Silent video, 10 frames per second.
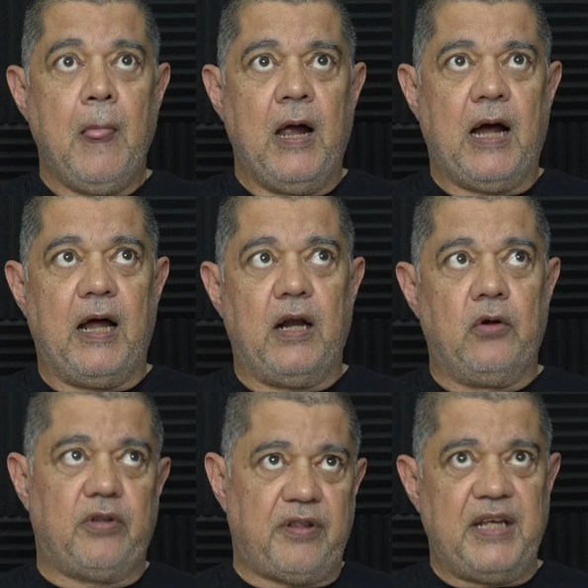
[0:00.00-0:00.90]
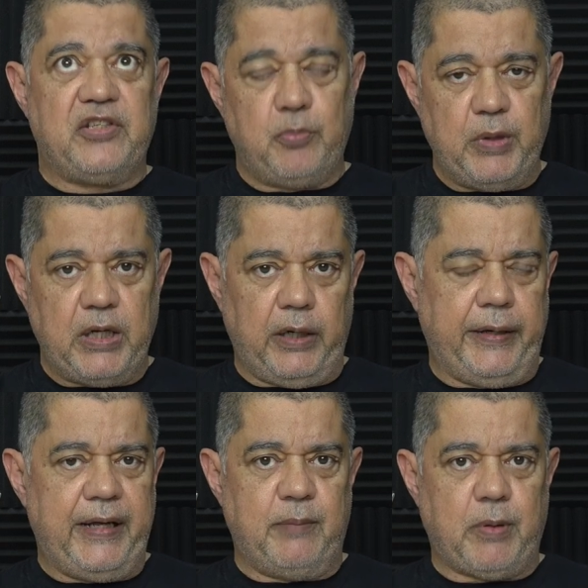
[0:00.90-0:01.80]
And another Another thing to be
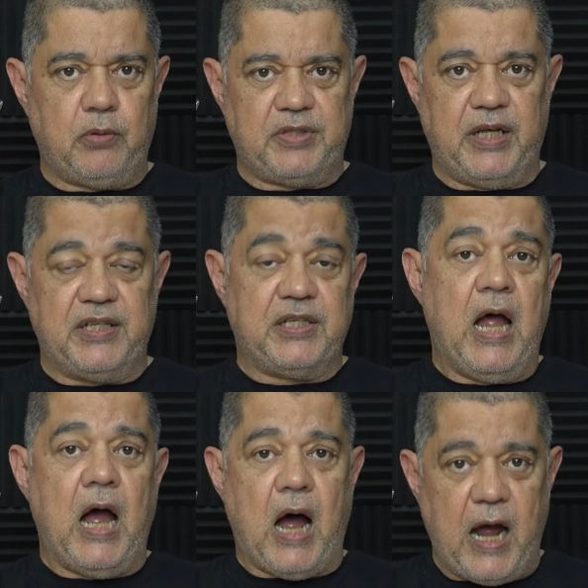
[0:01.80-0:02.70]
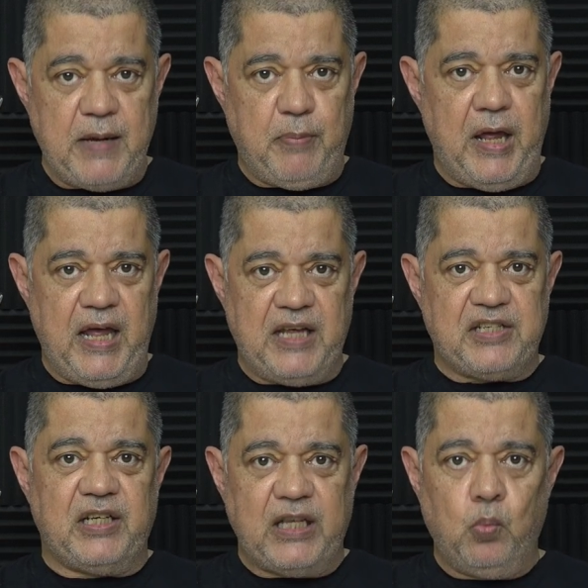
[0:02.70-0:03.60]
clear about is I
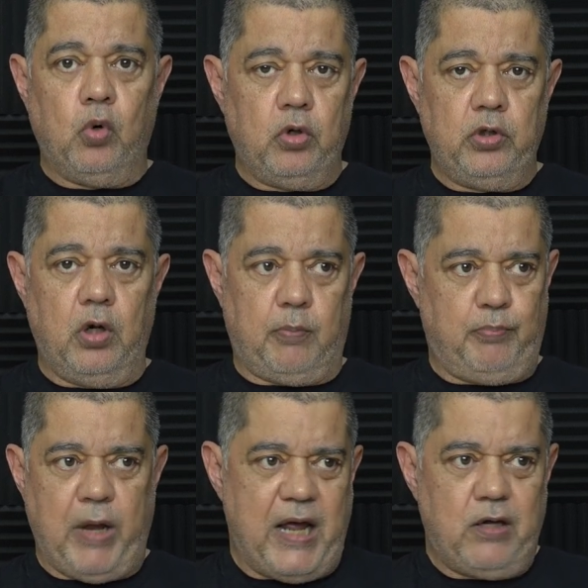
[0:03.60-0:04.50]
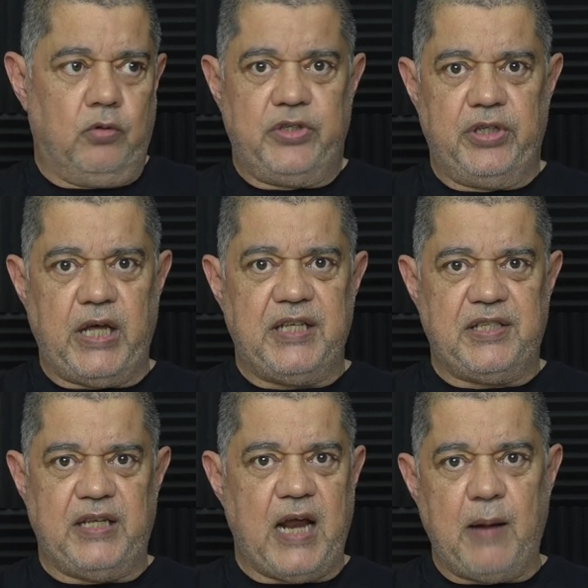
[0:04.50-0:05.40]
personally would not pay one hundred and
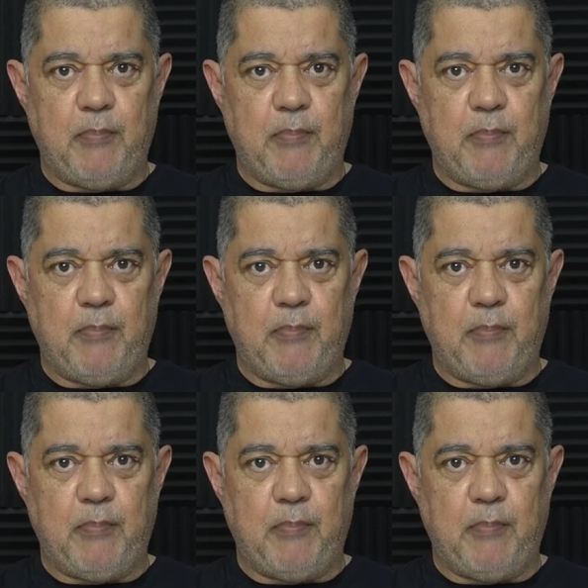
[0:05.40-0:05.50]
eighty-nine